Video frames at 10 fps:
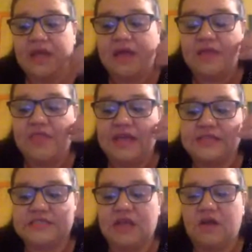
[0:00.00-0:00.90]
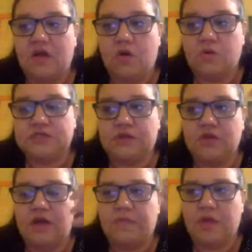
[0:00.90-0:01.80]
And there's
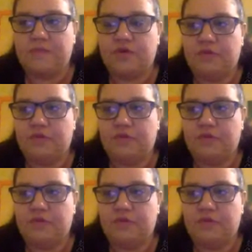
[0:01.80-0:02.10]
also a